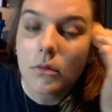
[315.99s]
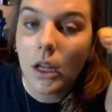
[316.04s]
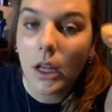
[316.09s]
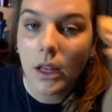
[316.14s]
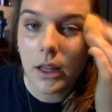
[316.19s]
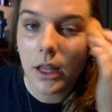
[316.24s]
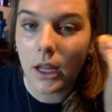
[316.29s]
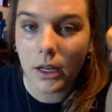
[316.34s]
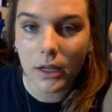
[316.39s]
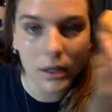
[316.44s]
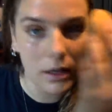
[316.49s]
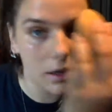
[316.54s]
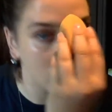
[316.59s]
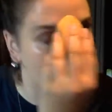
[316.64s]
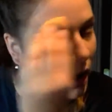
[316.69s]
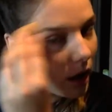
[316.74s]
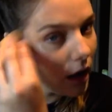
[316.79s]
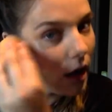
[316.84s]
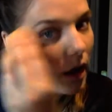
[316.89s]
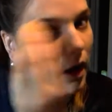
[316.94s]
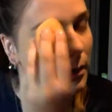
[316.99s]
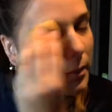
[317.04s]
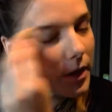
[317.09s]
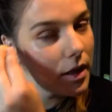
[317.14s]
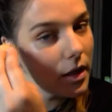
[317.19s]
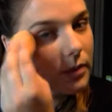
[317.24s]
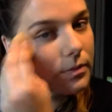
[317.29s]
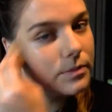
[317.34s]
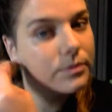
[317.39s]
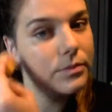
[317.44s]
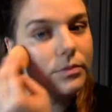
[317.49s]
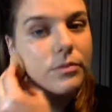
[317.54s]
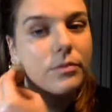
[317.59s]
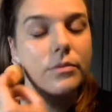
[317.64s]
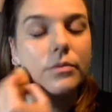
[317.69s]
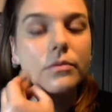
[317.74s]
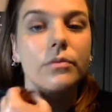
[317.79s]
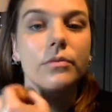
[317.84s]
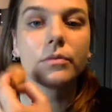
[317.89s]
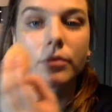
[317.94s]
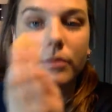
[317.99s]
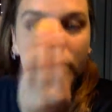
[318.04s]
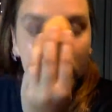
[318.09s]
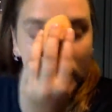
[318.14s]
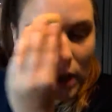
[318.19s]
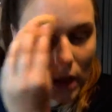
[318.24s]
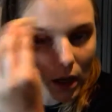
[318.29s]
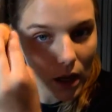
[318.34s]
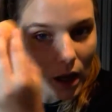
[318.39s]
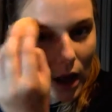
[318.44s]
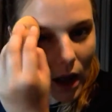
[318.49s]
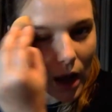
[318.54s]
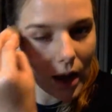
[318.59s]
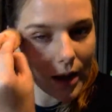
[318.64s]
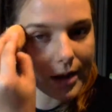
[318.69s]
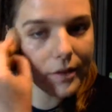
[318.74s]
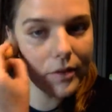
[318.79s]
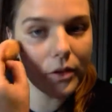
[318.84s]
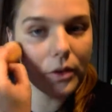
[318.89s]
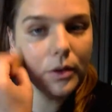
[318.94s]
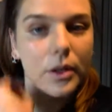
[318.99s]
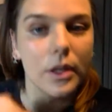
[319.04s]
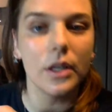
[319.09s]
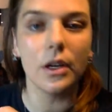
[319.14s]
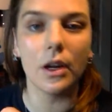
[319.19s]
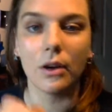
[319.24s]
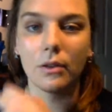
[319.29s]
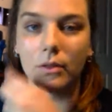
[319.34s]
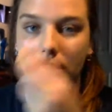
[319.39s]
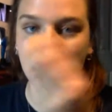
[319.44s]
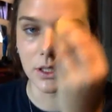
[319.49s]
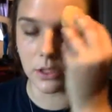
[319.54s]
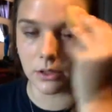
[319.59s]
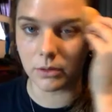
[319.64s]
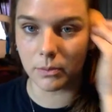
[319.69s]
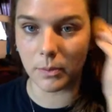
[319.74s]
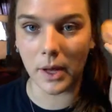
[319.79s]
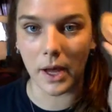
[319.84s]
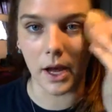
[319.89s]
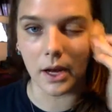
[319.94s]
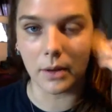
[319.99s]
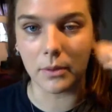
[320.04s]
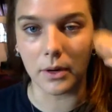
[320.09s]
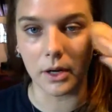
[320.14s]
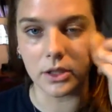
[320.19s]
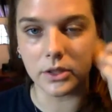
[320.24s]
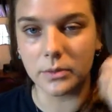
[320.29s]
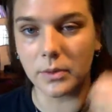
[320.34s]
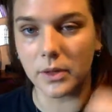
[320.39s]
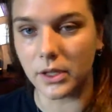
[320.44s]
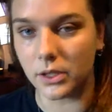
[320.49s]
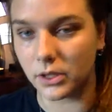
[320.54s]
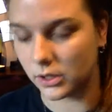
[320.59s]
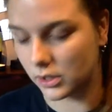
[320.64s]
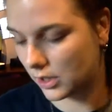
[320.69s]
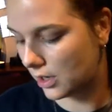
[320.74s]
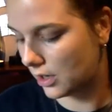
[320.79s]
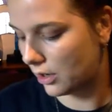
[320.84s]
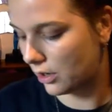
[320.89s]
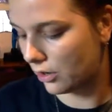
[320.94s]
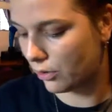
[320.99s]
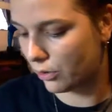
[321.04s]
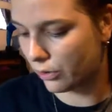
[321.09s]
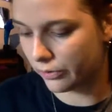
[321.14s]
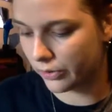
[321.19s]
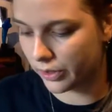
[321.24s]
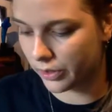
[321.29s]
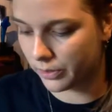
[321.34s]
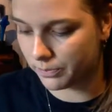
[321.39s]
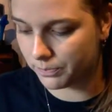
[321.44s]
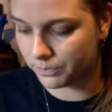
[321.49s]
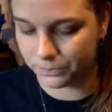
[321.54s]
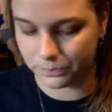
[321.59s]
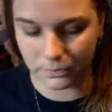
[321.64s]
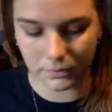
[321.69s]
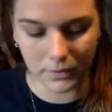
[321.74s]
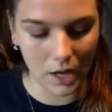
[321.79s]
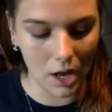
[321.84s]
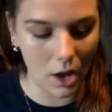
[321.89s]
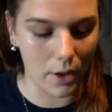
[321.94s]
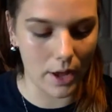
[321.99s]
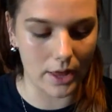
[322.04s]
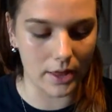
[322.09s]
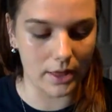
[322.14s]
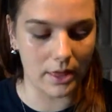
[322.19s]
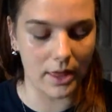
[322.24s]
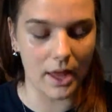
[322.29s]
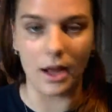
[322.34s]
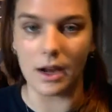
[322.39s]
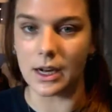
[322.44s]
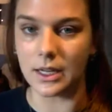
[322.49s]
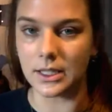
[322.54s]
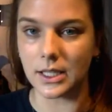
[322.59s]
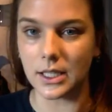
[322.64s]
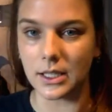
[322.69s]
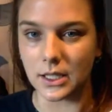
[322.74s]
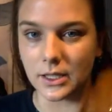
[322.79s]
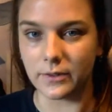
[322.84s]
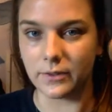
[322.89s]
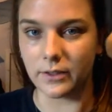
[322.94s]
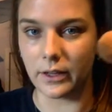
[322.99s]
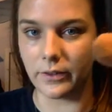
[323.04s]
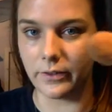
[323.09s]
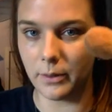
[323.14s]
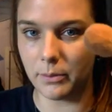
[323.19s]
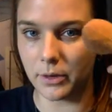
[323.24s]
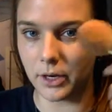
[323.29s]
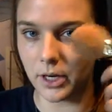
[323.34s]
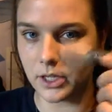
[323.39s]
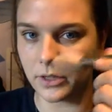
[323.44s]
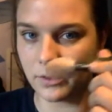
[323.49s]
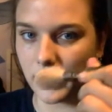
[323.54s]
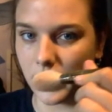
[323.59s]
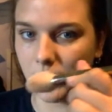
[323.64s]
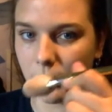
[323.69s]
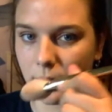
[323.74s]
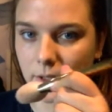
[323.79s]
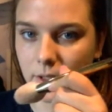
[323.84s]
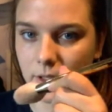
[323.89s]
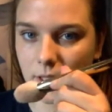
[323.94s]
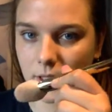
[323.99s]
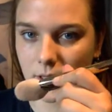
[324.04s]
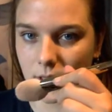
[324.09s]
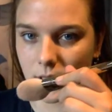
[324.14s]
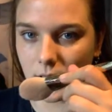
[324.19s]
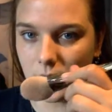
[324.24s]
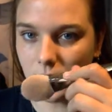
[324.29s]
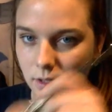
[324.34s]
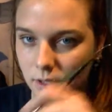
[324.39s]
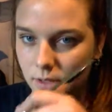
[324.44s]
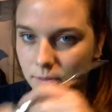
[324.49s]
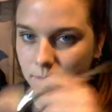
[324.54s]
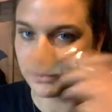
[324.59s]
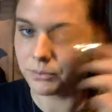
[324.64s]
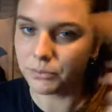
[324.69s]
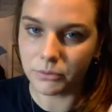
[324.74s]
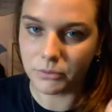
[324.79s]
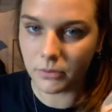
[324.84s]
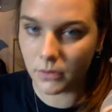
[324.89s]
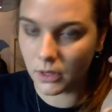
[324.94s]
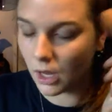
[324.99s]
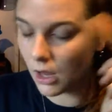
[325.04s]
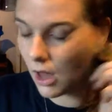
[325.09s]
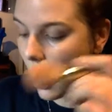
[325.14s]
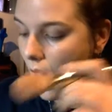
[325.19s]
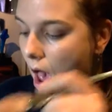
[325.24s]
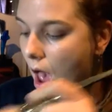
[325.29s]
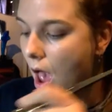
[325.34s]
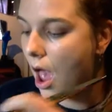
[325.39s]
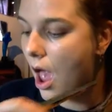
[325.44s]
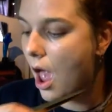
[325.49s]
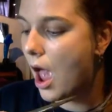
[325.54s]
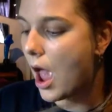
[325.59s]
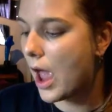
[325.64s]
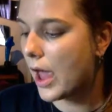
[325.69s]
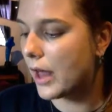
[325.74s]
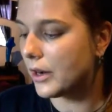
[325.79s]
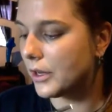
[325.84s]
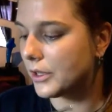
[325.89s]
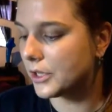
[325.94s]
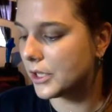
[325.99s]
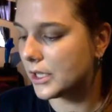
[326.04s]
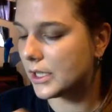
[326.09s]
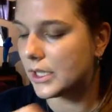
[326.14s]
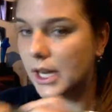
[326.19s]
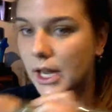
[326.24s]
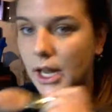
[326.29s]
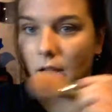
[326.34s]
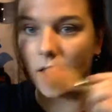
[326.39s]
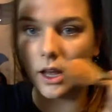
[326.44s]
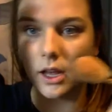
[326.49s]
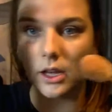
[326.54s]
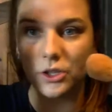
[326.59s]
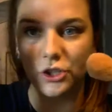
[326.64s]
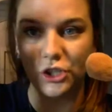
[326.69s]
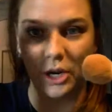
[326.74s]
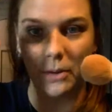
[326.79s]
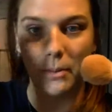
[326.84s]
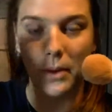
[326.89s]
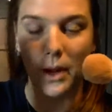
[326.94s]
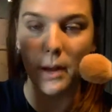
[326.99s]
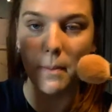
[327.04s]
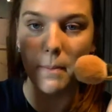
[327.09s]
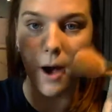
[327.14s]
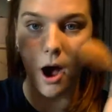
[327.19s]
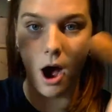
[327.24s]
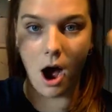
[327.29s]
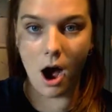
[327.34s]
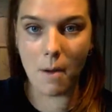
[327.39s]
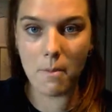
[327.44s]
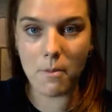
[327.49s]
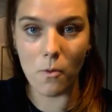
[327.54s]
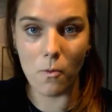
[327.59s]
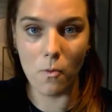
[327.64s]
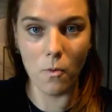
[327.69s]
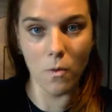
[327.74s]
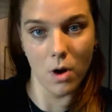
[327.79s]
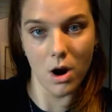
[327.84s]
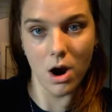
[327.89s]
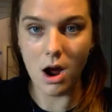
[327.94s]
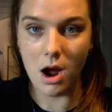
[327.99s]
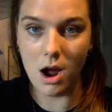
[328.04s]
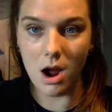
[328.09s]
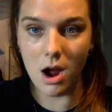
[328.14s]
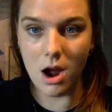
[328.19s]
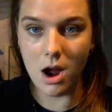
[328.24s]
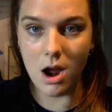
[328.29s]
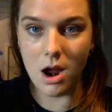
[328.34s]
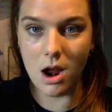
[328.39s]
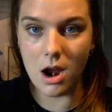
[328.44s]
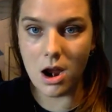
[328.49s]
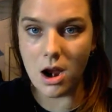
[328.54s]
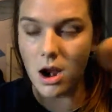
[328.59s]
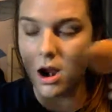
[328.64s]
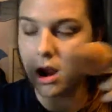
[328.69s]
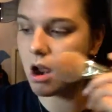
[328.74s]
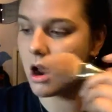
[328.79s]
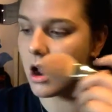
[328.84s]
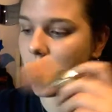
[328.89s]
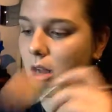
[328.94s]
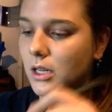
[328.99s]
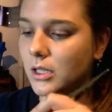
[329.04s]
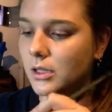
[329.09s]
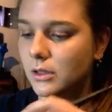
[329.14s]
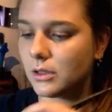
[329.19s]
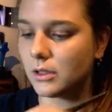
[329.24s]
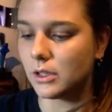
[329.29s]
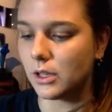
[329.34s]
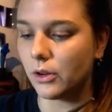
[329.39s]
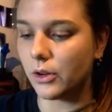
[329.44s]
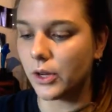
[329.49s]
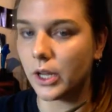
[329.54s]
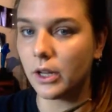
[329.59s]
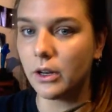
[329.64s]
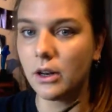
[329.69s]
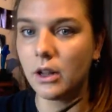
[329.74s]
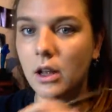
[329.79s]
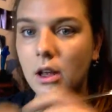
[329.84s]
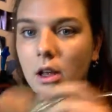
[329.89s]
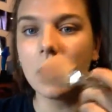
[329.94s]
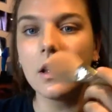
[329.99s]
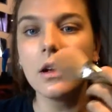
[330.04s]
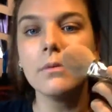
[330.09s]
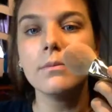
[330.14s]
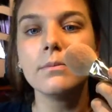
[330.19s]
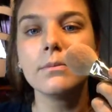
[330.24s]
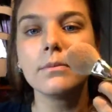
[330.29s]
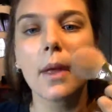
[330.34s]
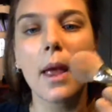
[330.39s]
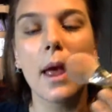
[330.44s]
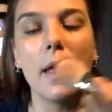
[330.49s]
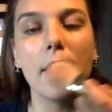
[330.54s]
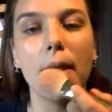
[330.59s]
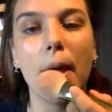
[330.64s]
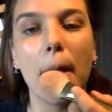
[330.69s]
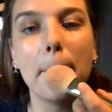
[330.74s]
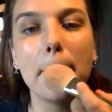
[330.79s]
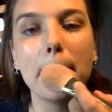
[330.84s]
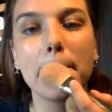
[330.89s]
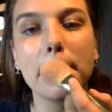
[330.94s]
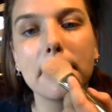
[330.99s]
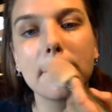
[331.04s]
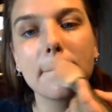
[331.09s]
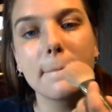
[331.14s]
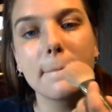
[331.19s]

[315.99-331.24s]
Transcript: And then, I mean, I never really know what to do with my eyebrows, but I just kind of go over them. Okay, then I take this fluffy brush by Real Techniques, and I'll just take Champagne Pop. What? So good. And then